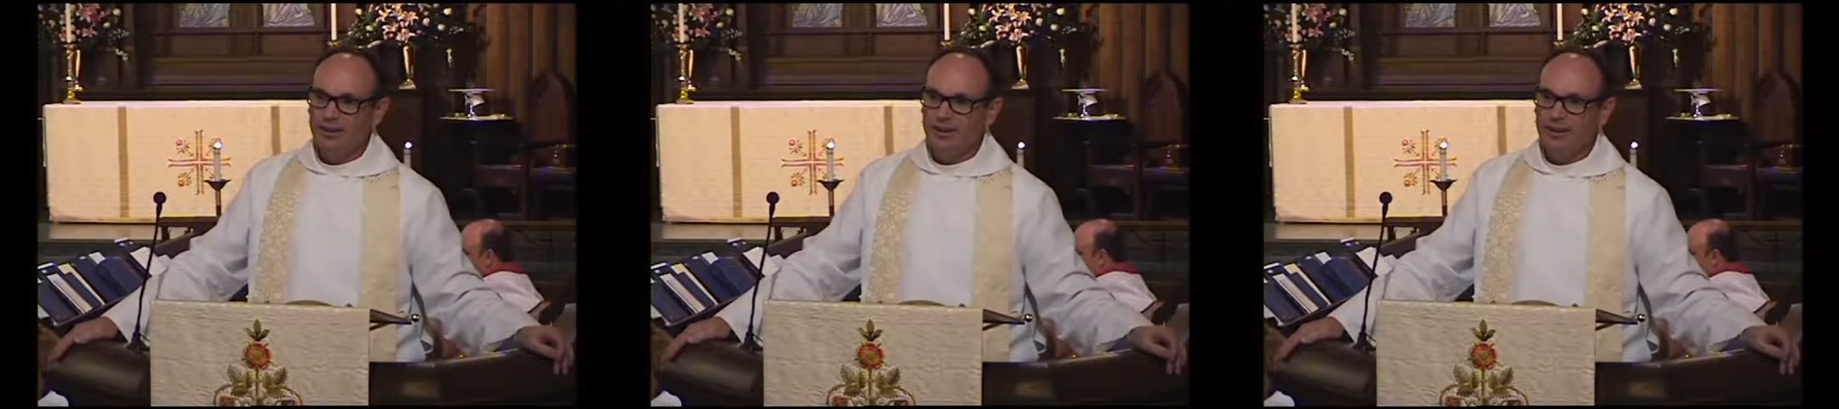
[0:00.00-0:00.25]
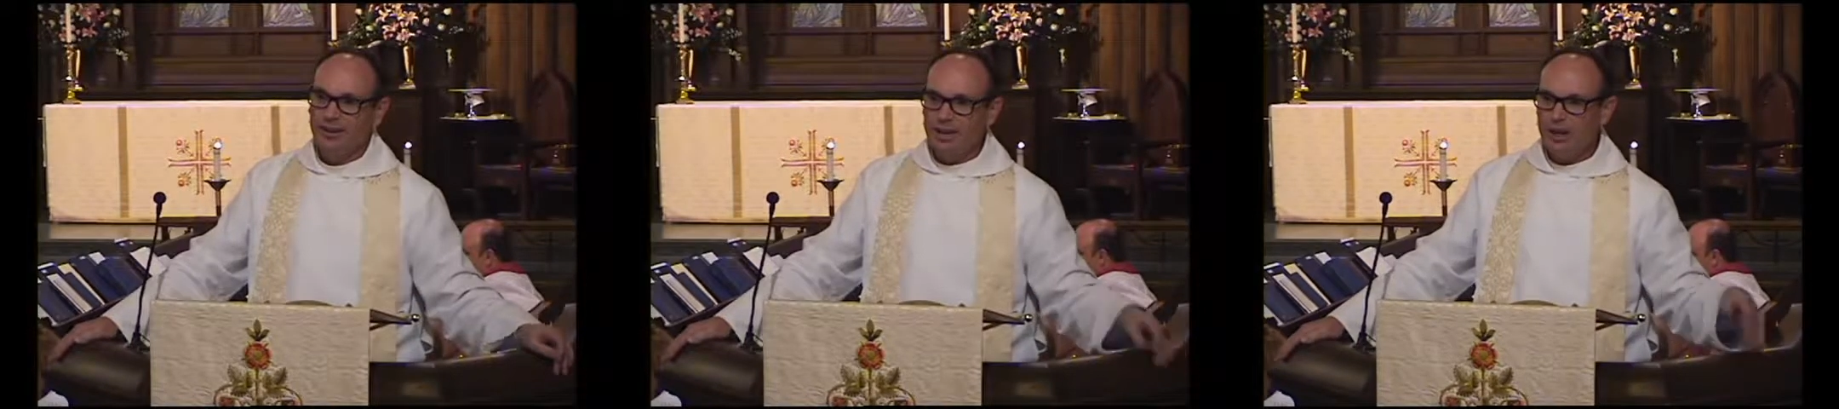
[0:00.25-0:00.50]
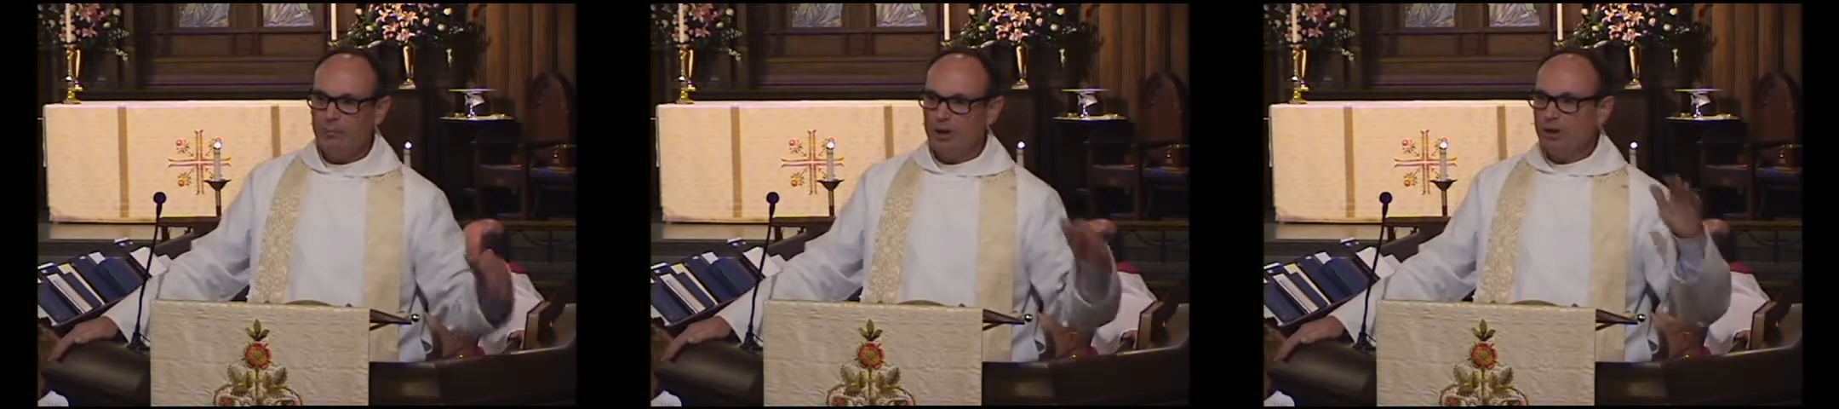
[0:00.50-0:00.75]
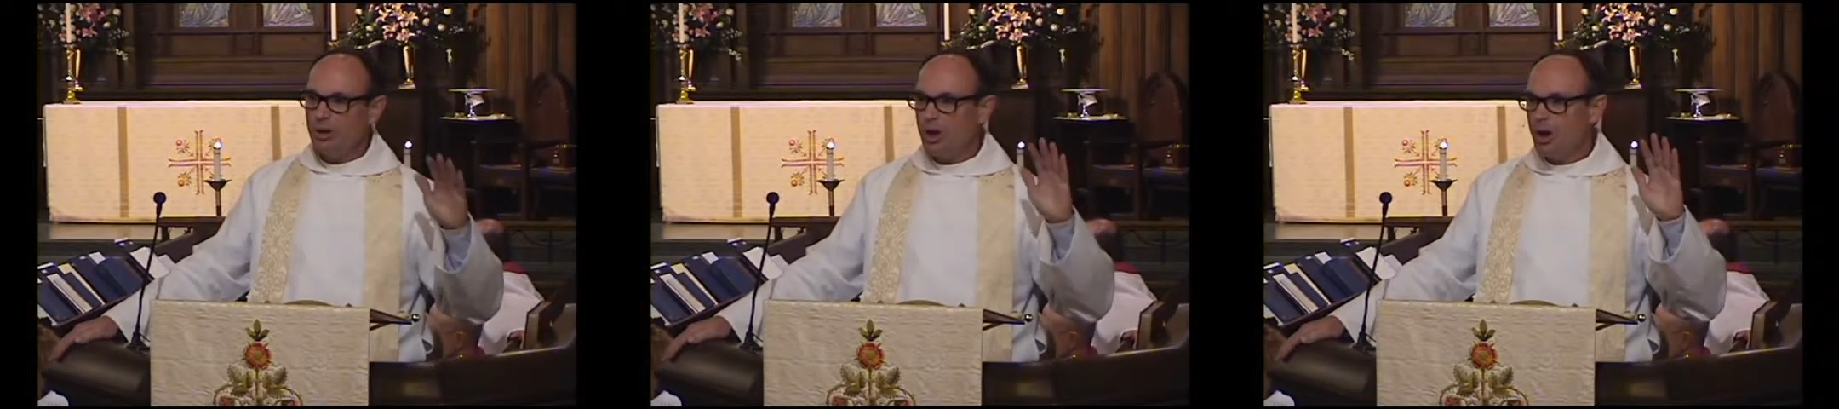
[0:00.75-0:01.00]
And yet, we
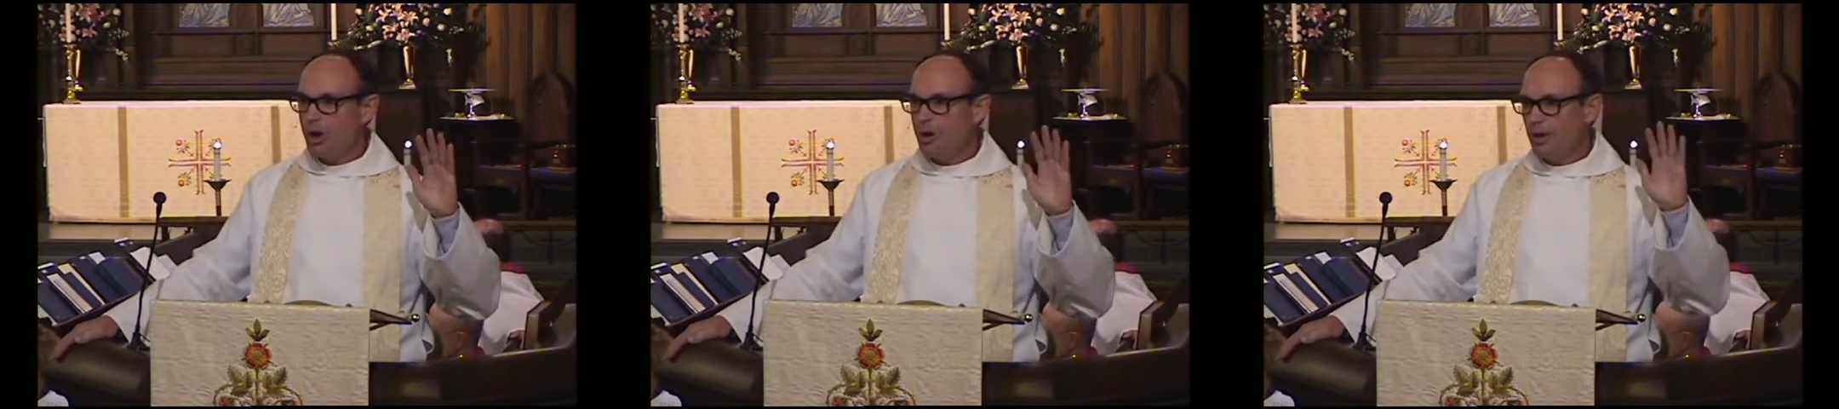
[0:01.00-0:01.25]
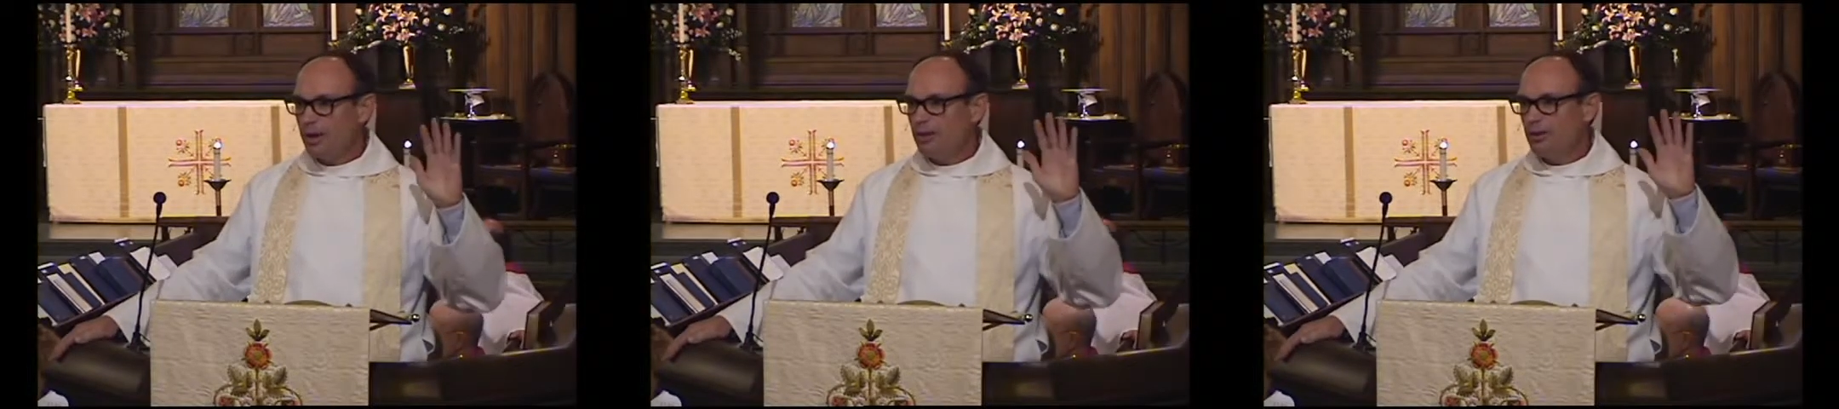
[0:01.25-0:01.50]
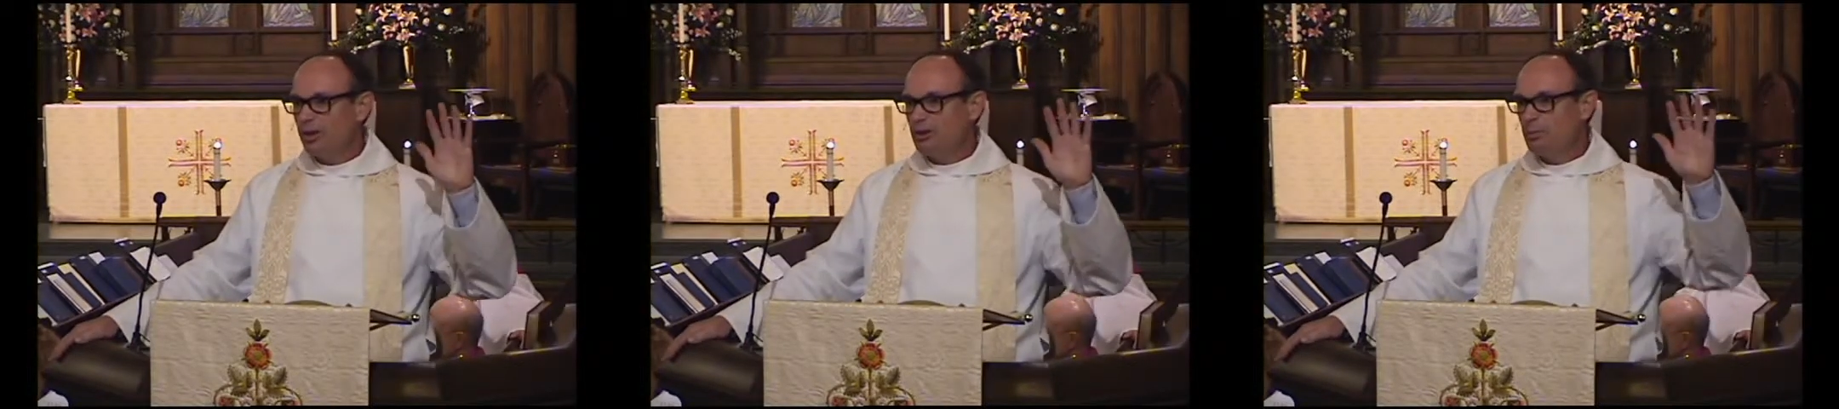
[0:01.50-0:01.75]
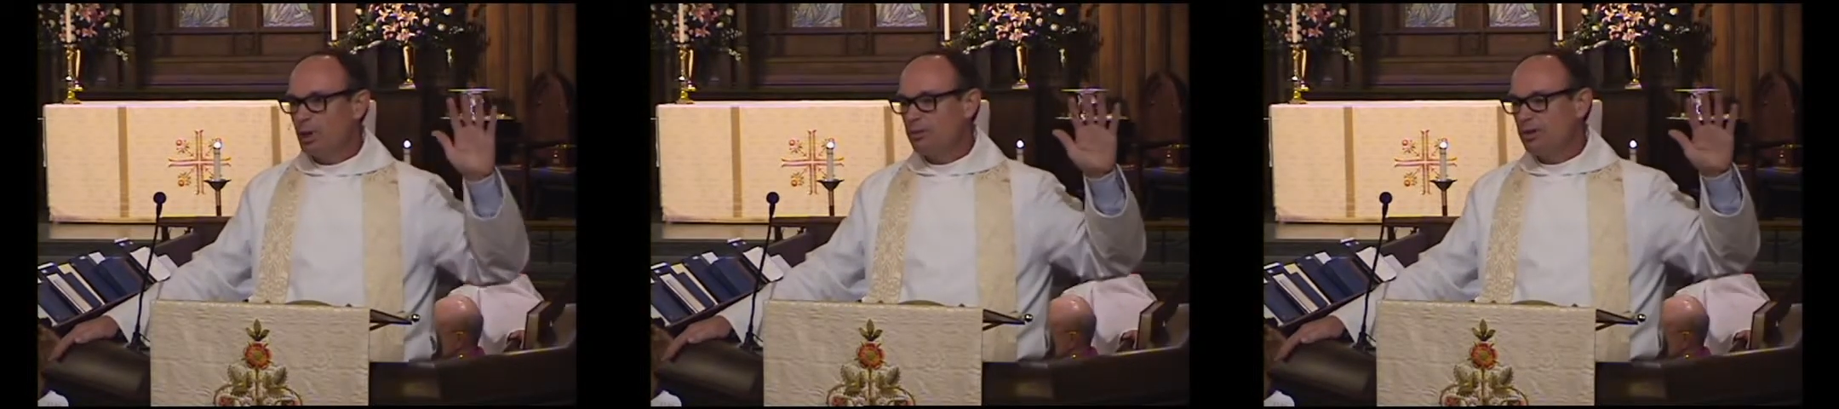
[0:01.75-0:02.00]
know in those
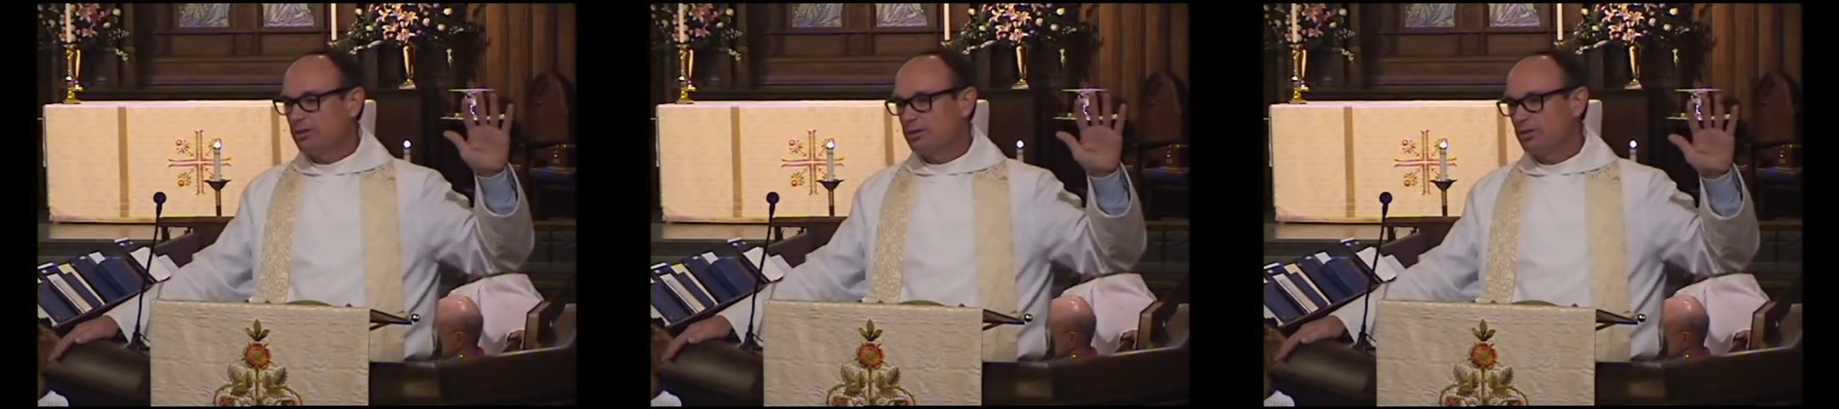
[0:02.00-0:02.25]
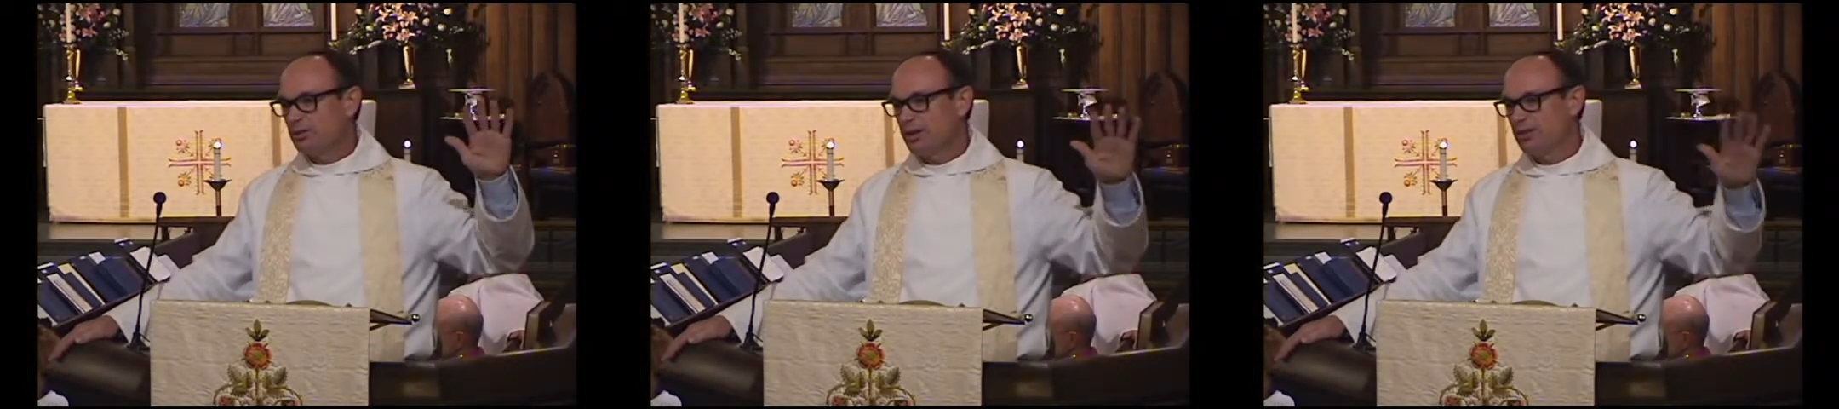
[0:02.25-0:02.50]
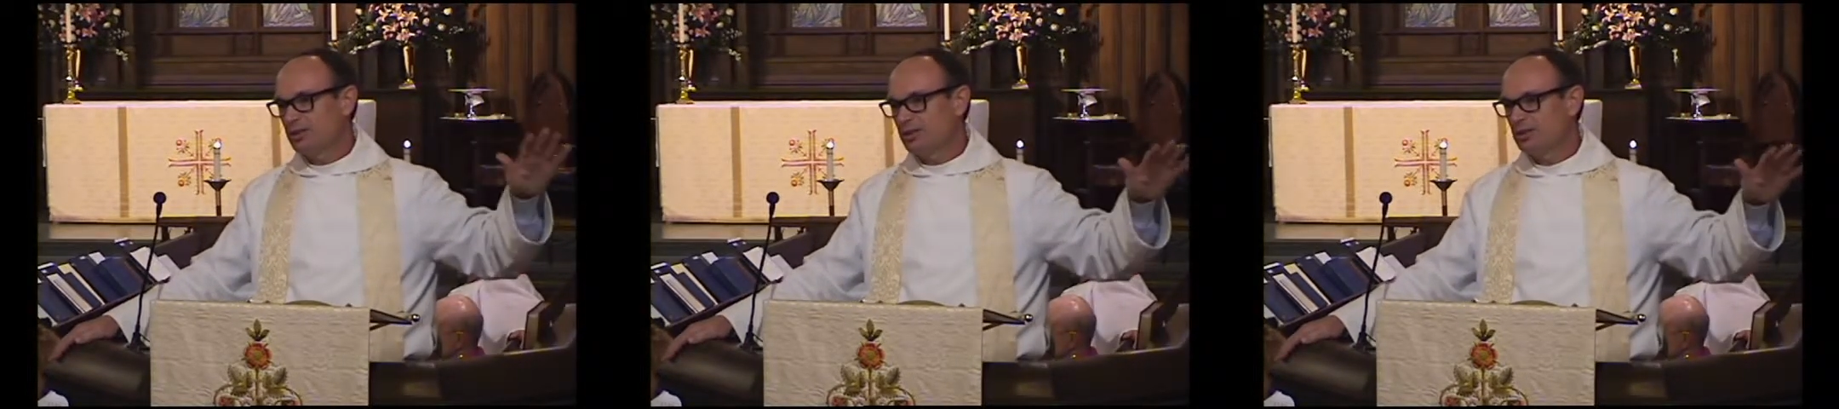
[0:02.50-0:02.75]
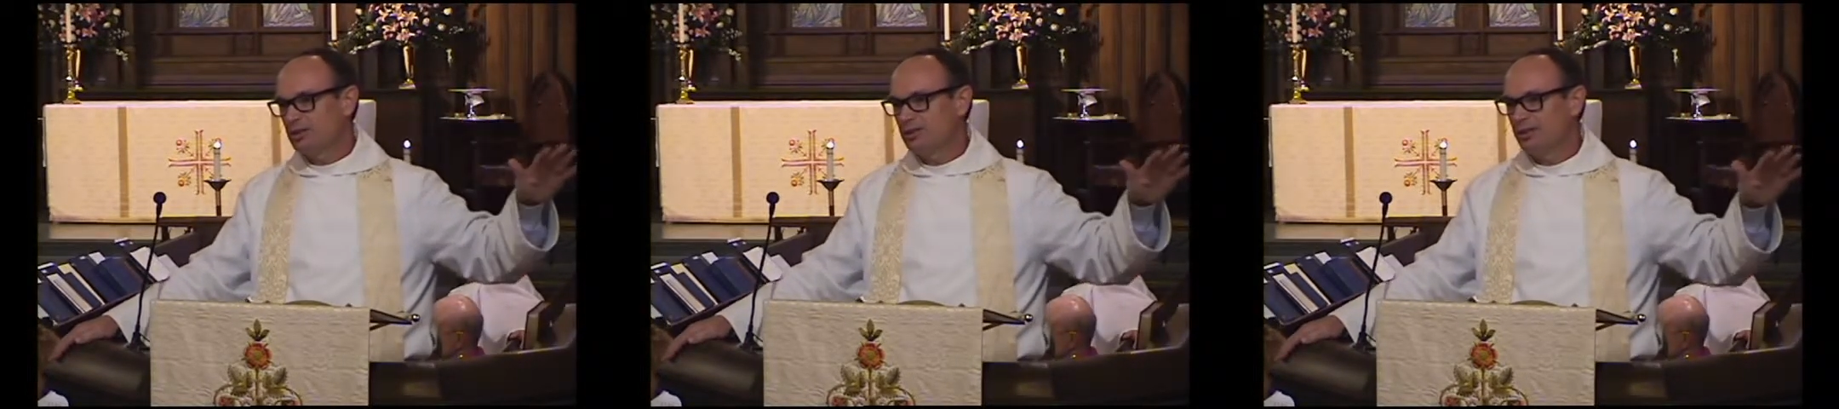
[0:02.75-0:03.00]
moments of
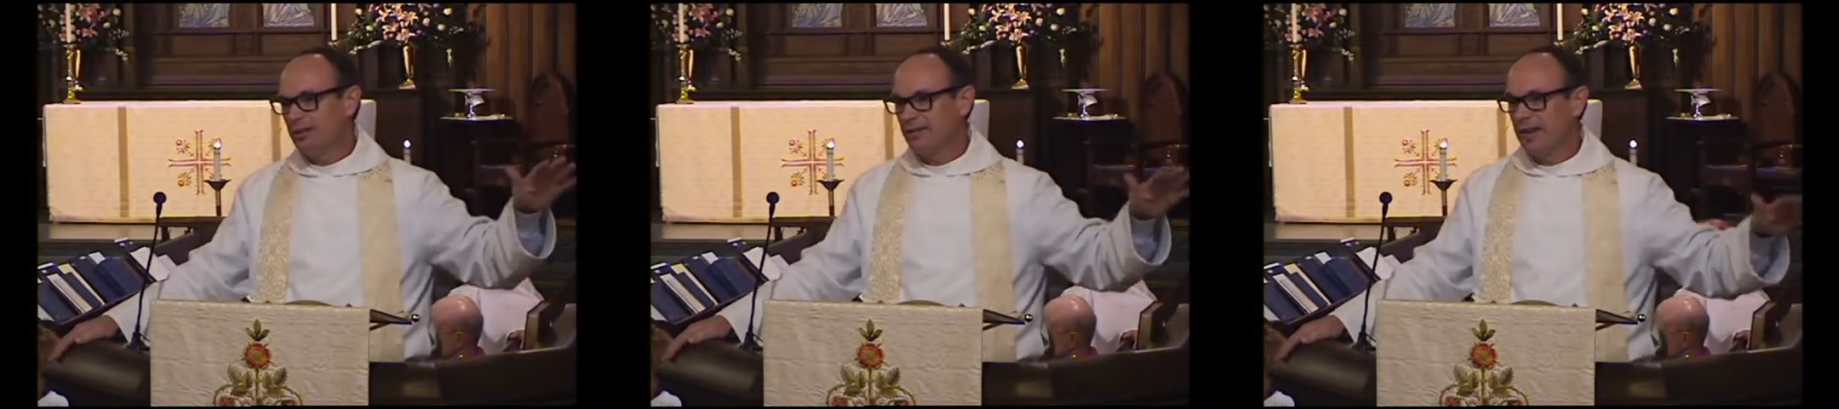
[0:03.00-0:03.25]
transition that the